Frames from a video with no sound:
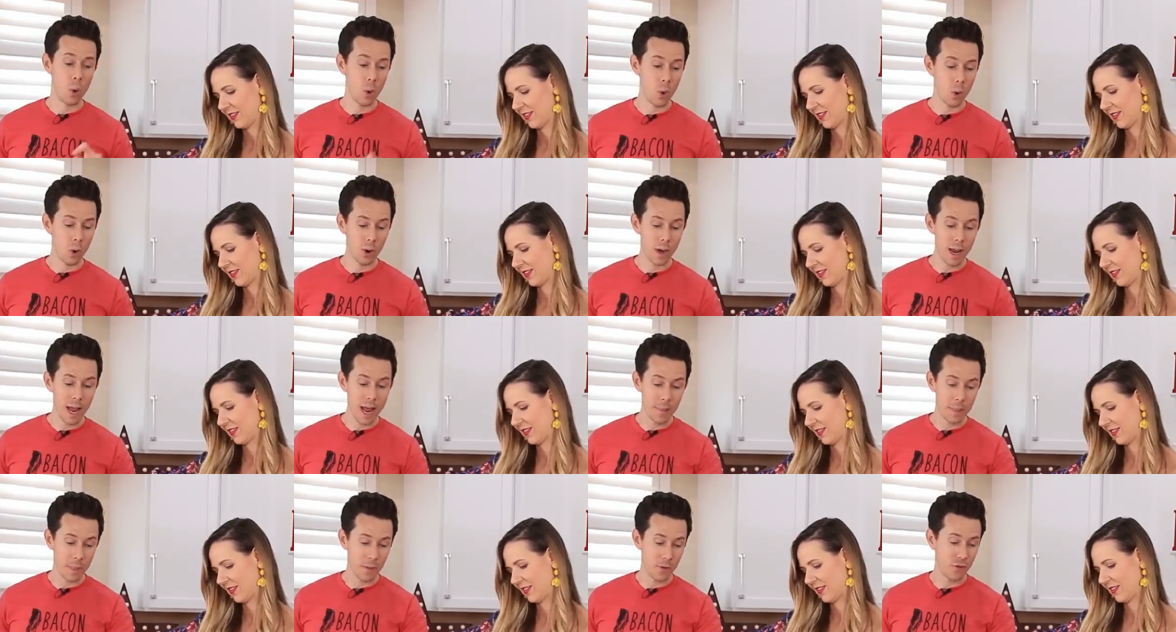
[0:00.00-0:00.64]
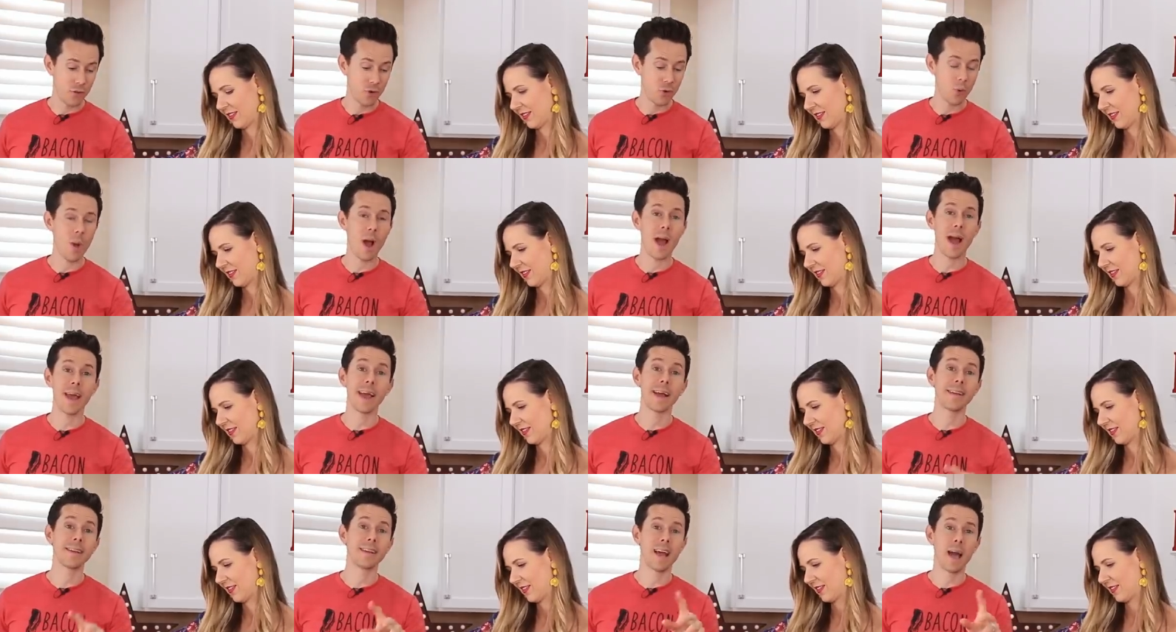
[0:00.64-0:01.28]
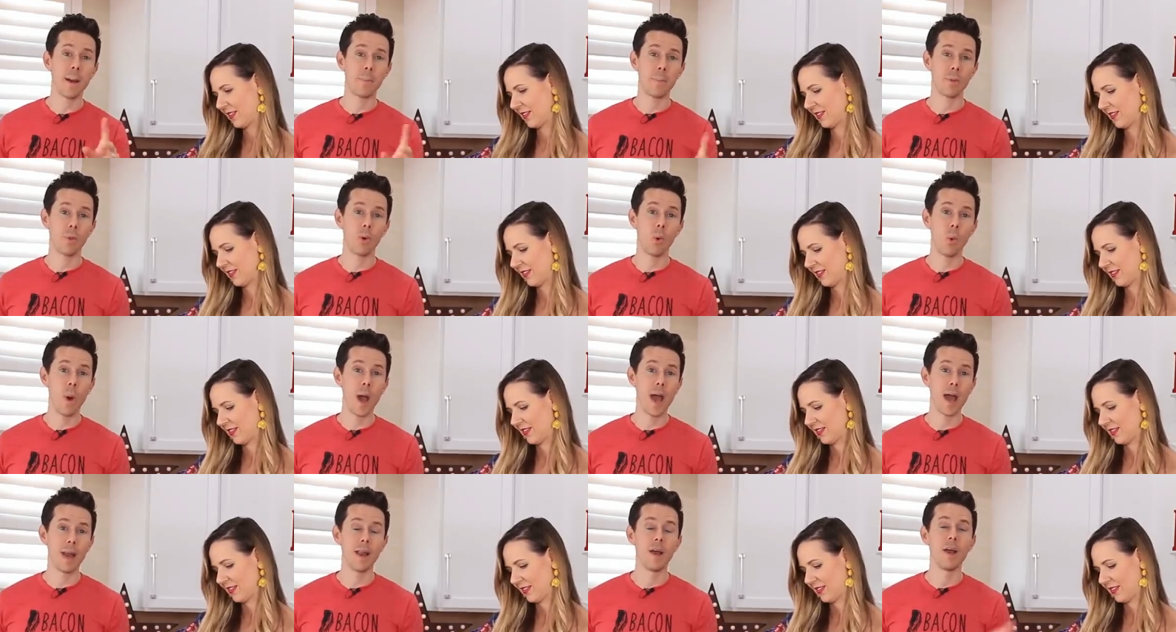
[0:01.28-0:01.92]
Speaker 1: or add the dry on top of the
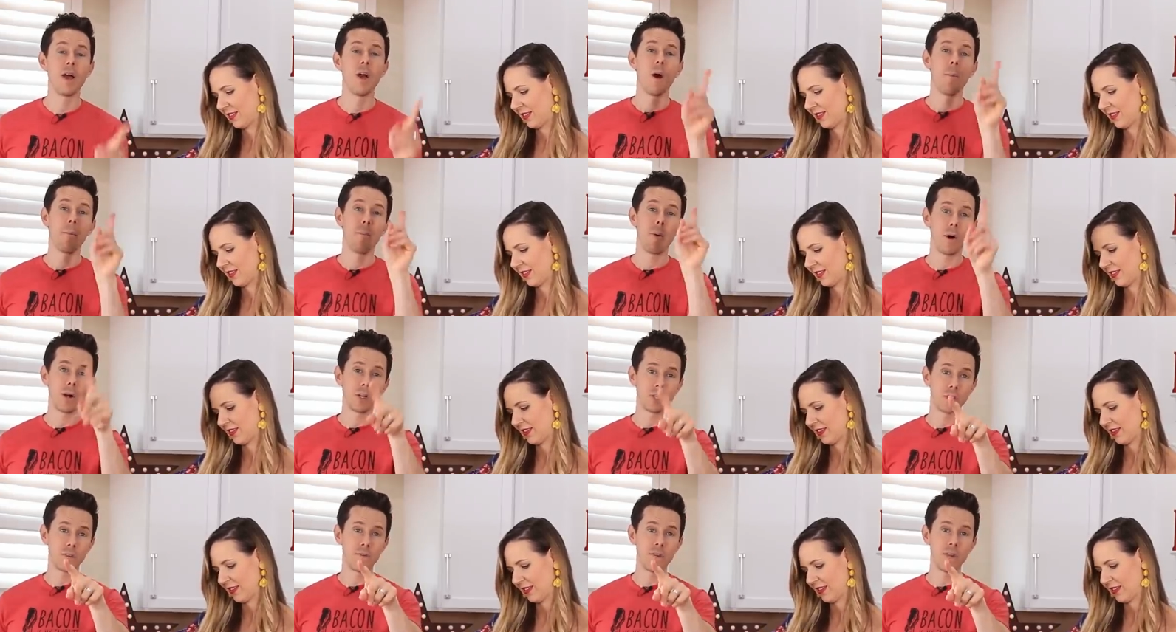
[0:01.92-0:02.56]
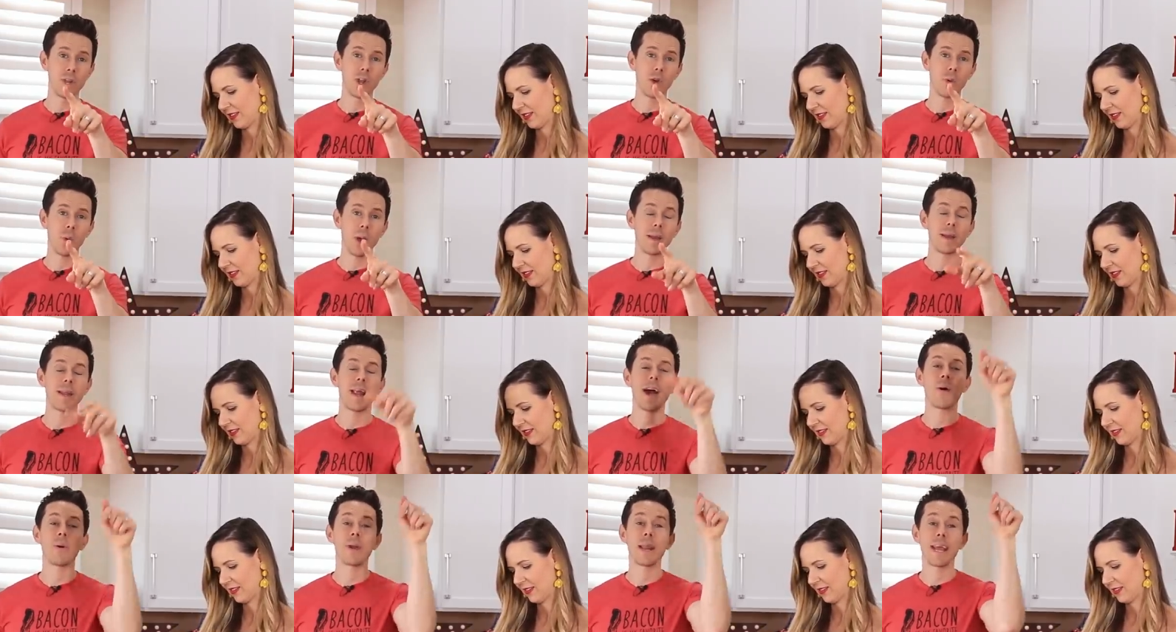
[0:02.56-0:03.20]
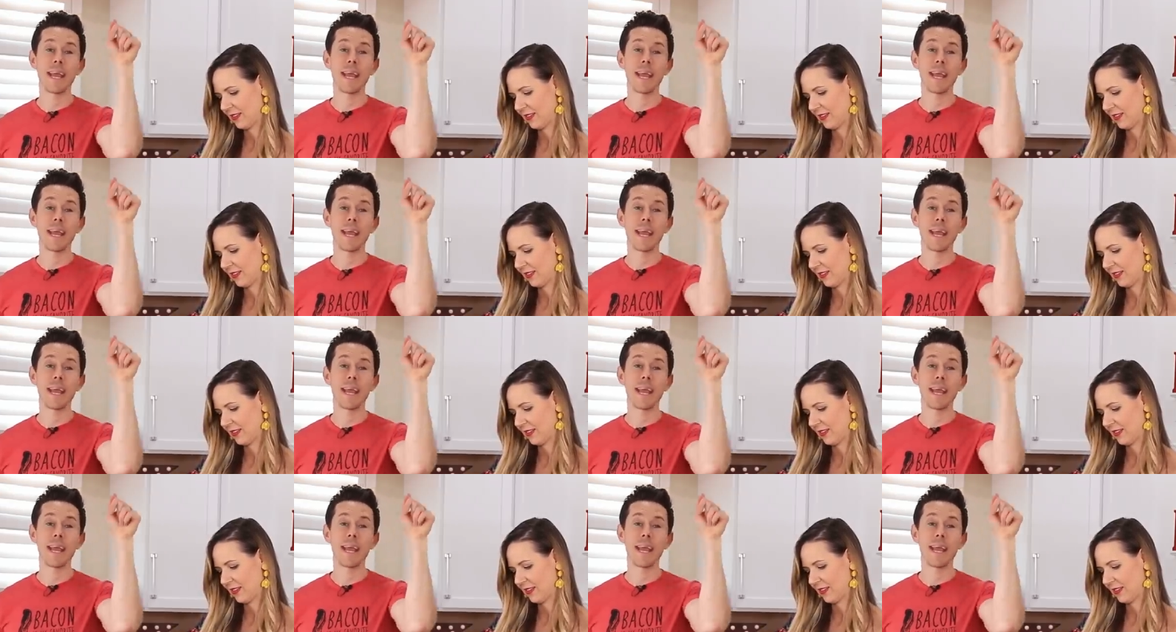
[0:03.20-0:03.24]
wet? Pause the video right now